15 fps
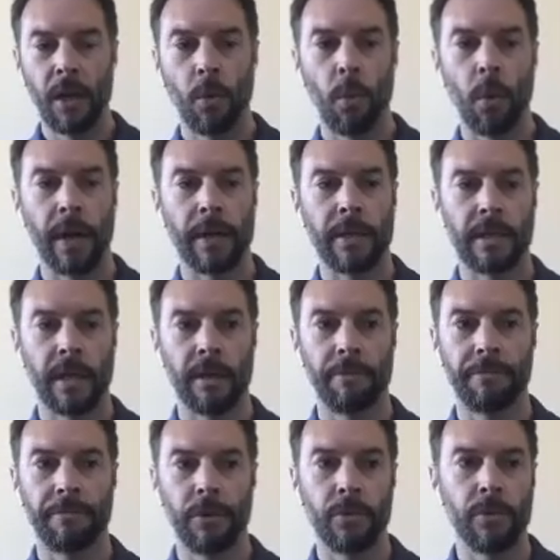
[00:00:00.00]
Whereas
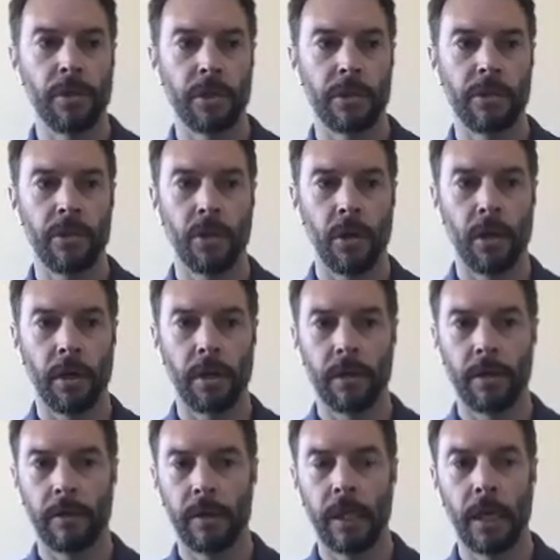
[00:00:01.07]
if you just took,
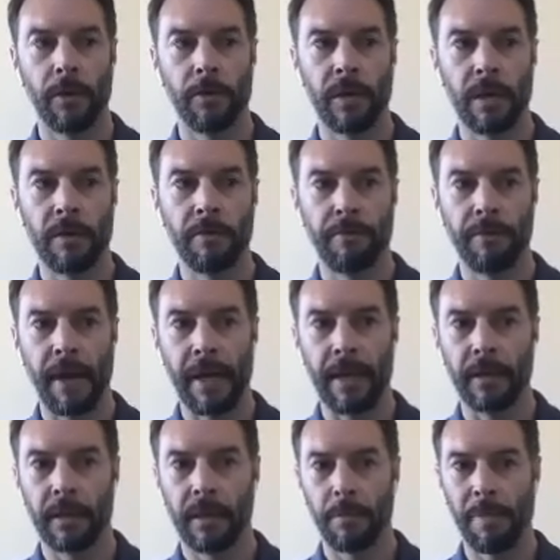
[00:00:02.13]
you know, the
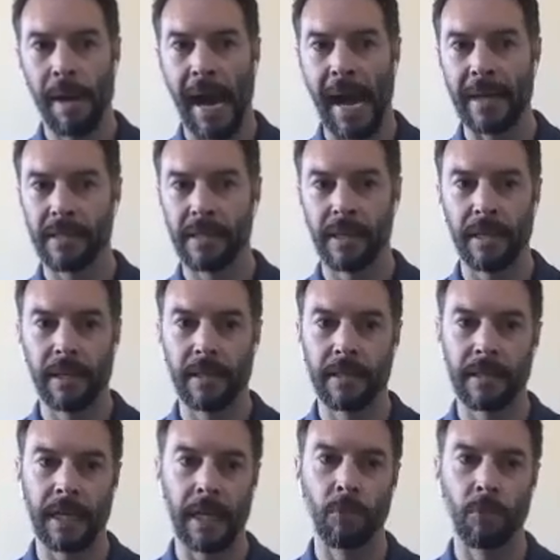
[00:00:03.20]
event capacity and
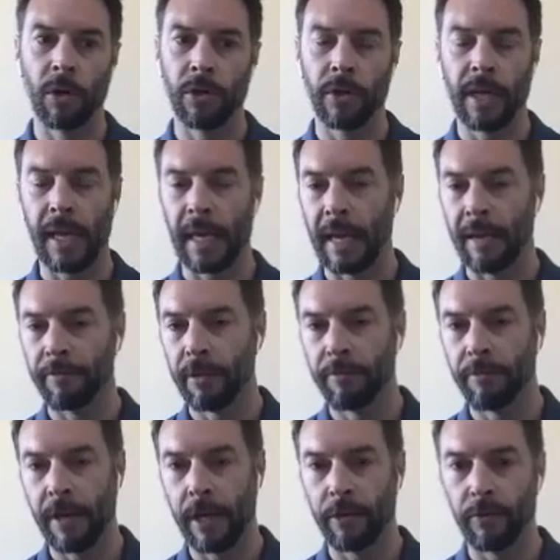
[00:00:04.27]
said, well, you can't have an
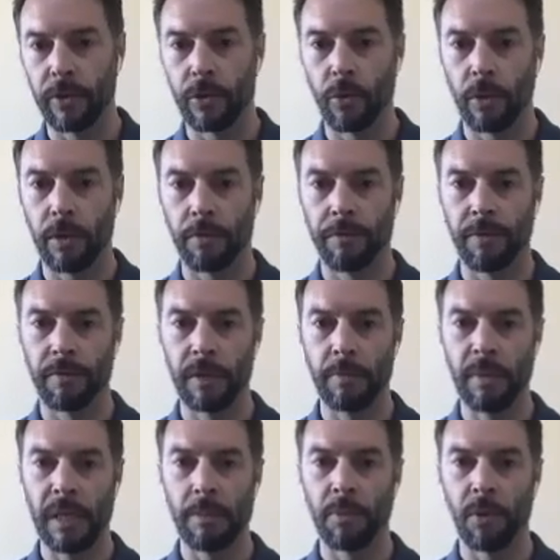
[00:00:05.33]
event over 250
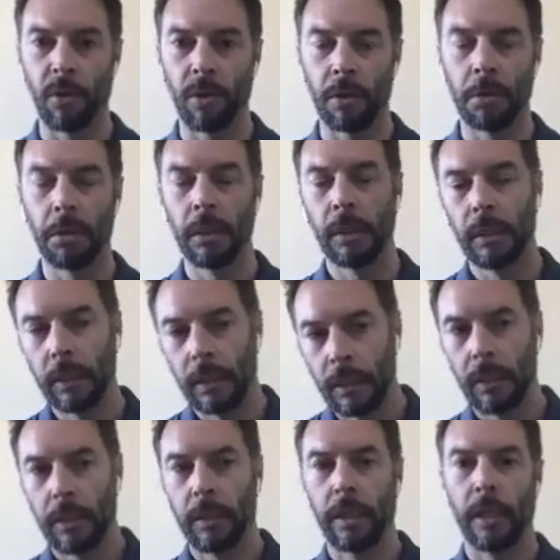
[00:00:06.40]
people,
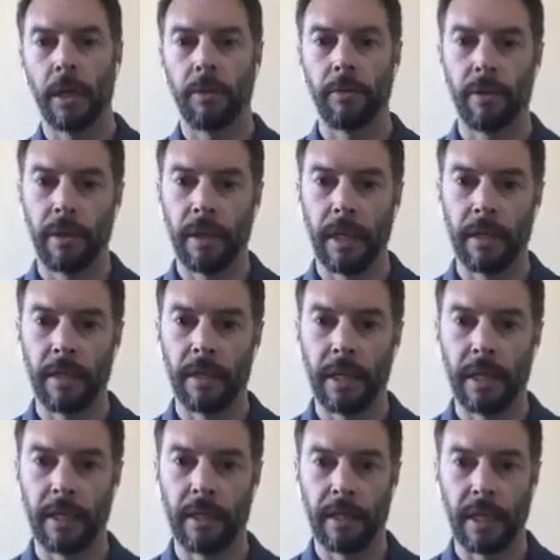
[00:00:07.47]
you know, then
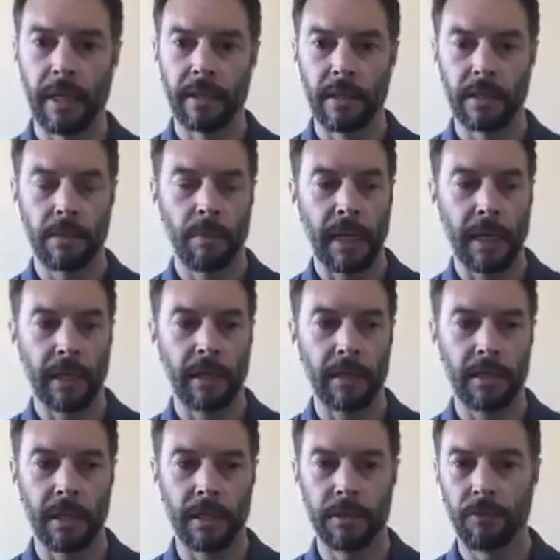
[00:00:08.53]
it doesn't make any
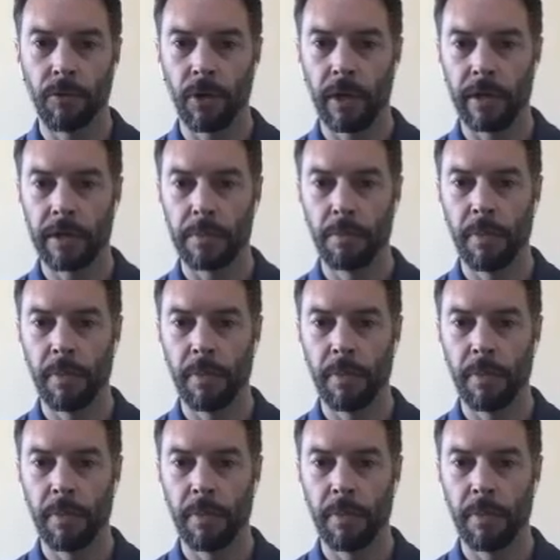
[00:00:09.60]
sense for us.